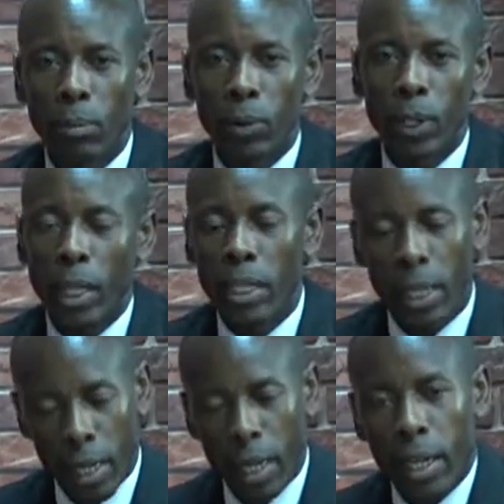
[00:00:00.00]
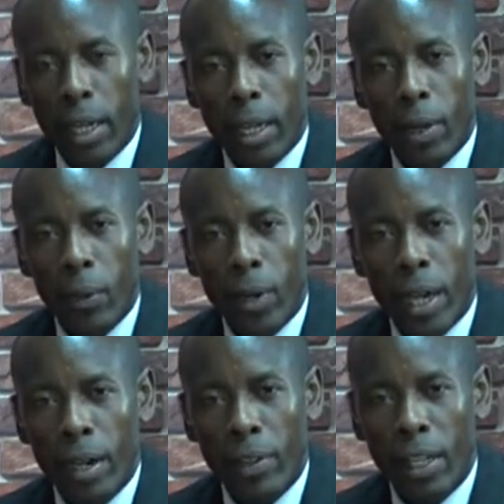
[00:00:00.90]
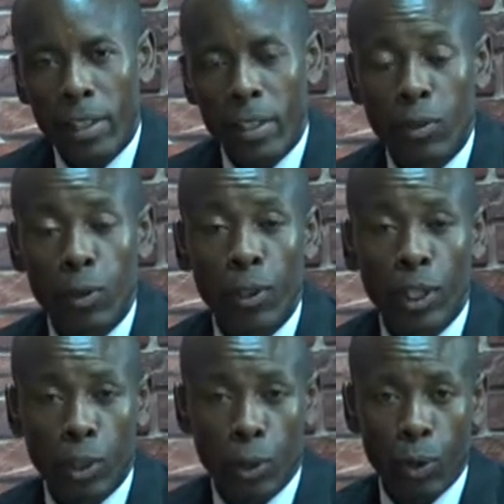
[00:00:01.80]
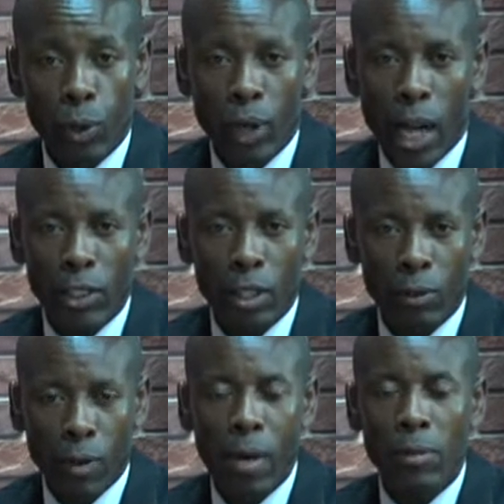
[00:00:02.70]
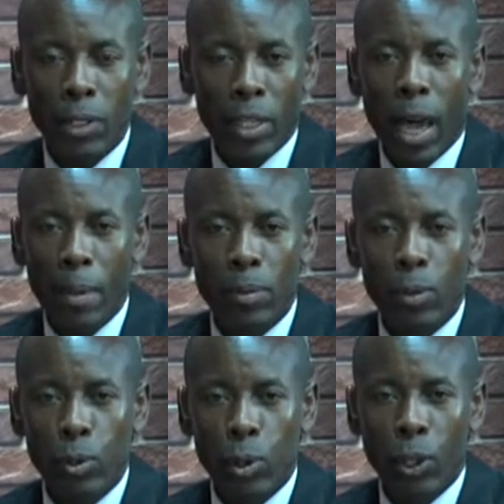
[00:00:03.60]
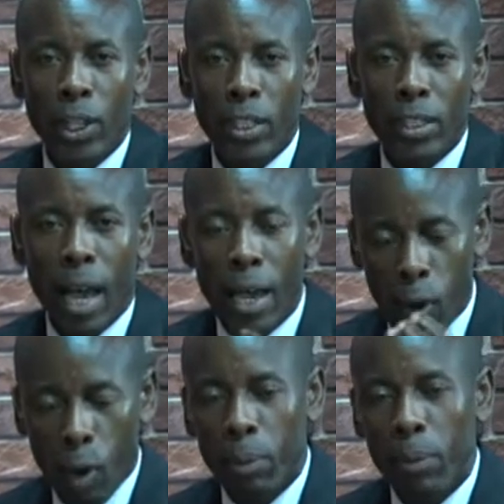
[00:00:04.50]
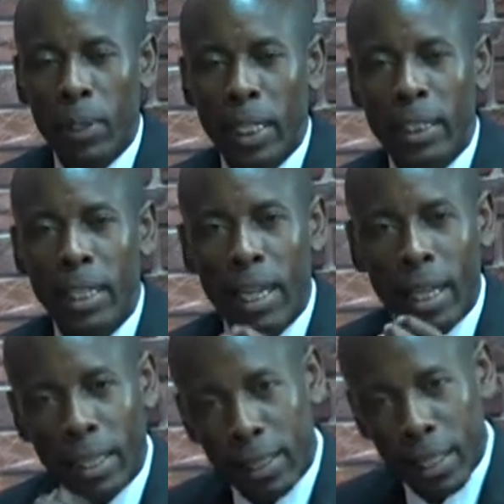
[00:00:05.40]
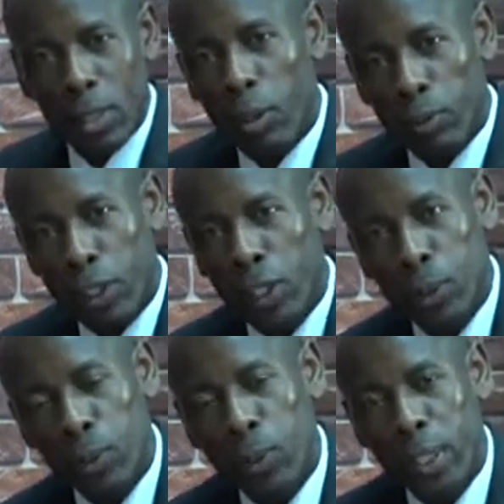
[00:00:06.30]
today. We are really grateful that you actually found time to join us. I hope that this conversation with